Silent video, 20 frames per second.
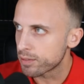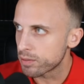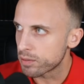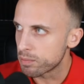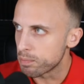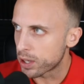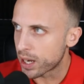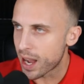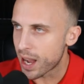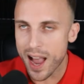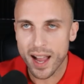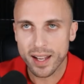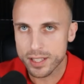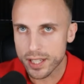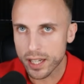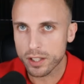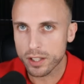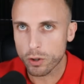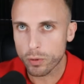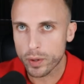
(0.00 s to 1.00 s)

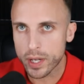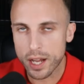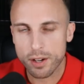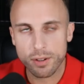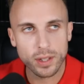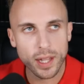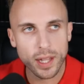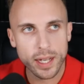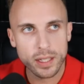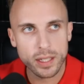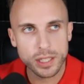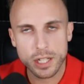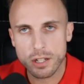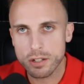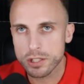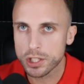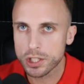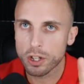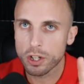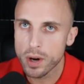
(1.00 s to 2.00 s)
content creator lights here,
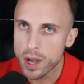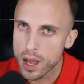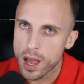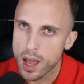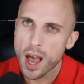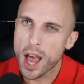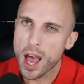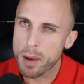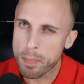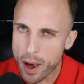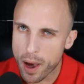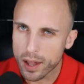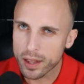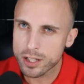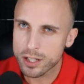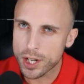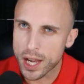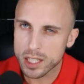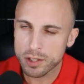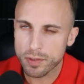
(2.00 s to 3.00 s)
so I
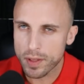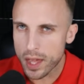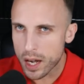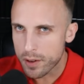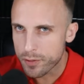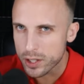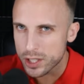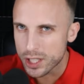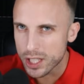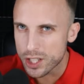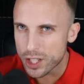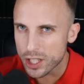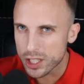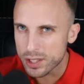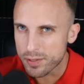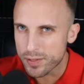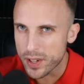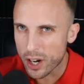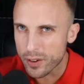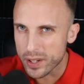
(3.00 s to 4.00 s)
apologize for that if you see just
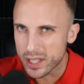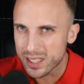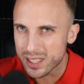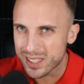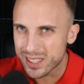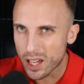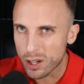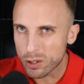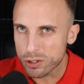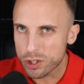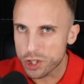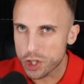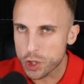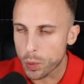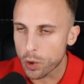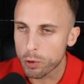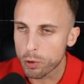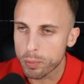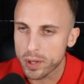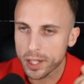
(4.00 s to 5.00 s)
very subtle
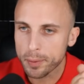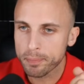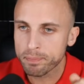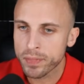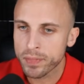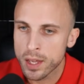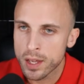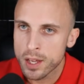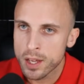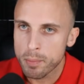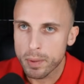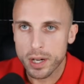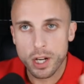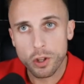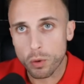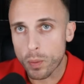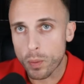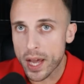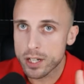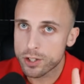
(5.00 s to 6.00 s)
strobing. But
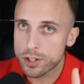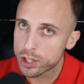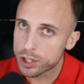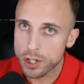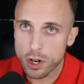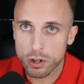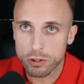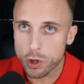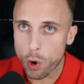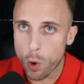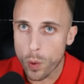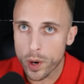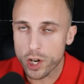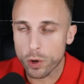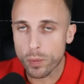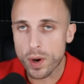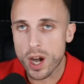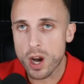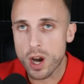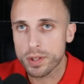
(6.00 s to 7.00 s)
either way, just, you know, toying
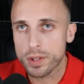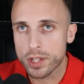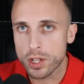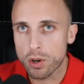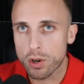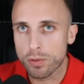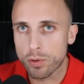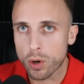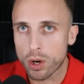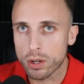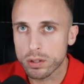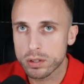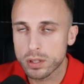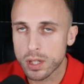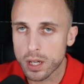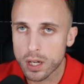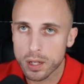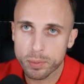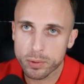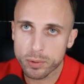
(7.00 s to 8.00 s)
around with the overall
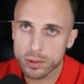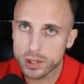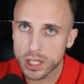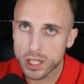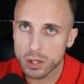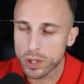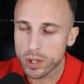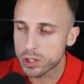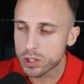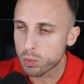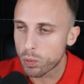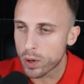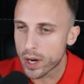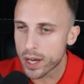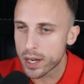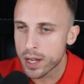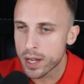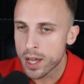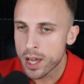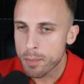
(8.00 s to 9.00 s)
setup, we'll see what's
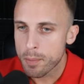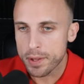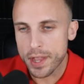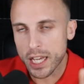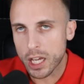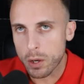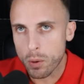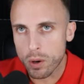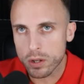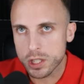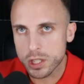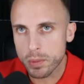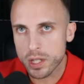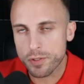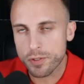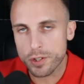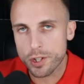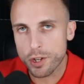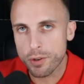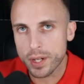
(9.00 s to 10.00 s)
what. But thank you all so much
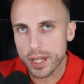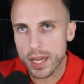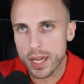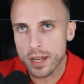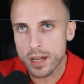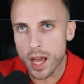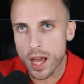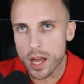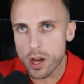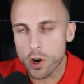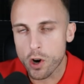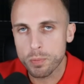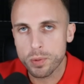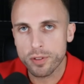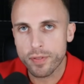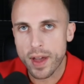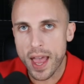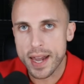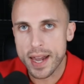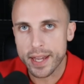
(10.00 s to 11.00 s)
for tuning in. I hope
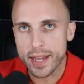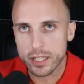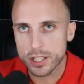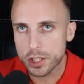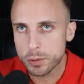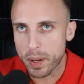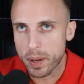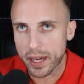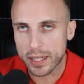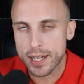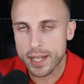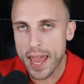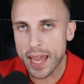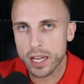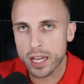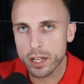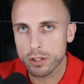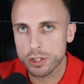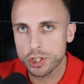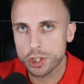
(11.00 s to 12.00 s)
you've had a
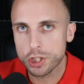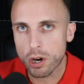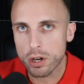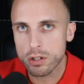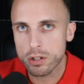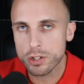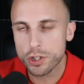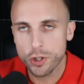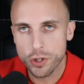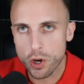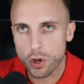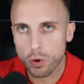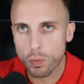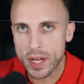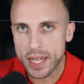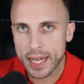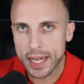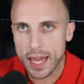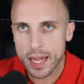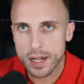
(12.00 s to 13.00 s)
spectacular start to your
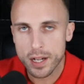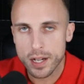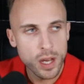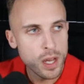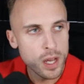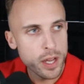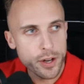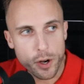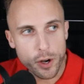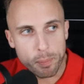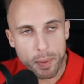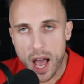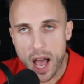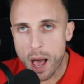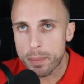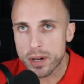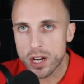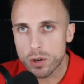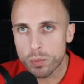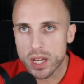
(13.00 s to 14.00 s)
weekend. You're
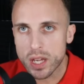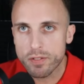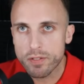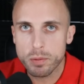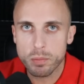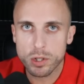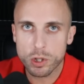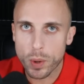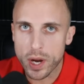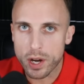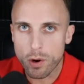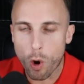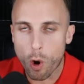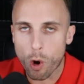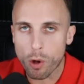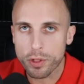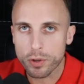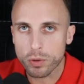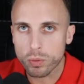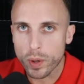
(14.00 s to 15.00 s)
bobbing and weaving between
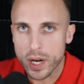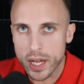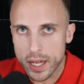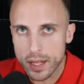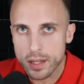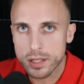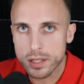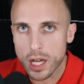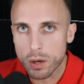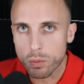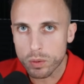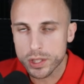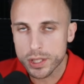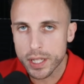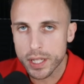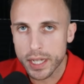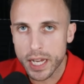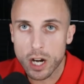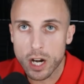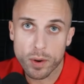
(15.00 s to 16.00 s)
all the rains that we're
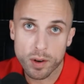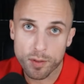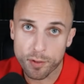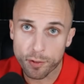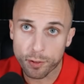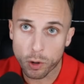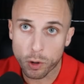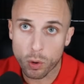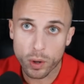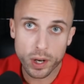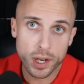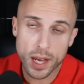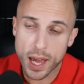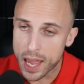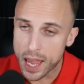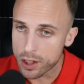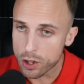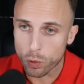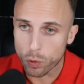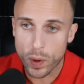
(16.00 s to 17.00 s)
seeing here in Florida
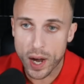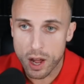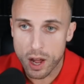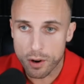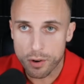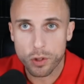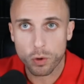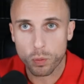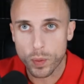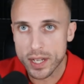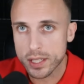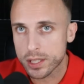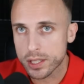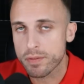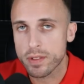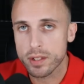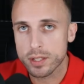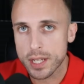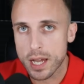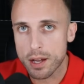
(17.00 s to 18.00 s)
and around the rest of
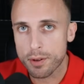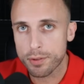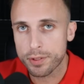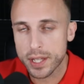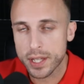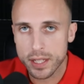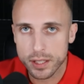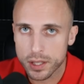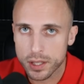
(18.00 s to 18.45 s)
the Southeast,